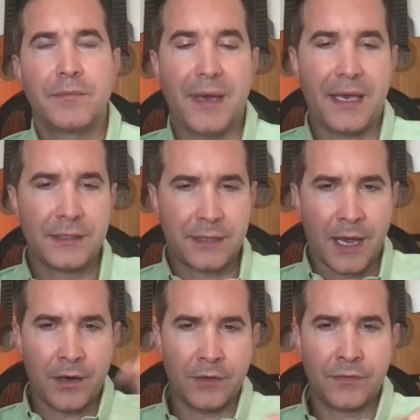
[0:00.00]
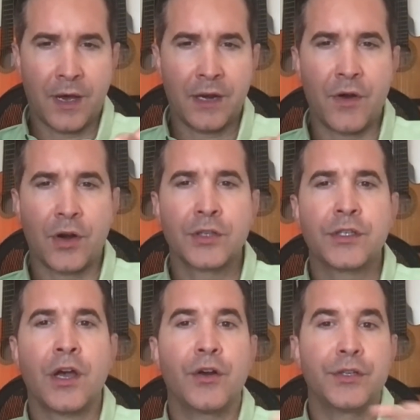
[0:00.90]
based out of
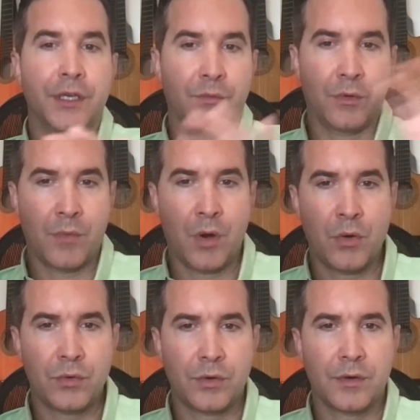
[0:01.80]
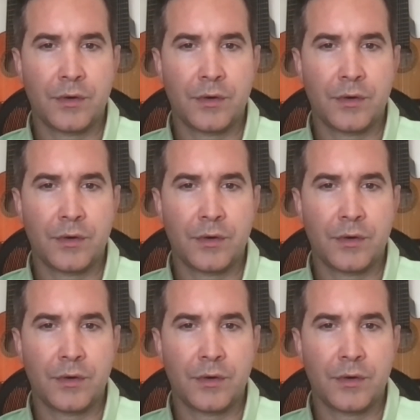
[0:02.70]
Arkansas, or is it remote?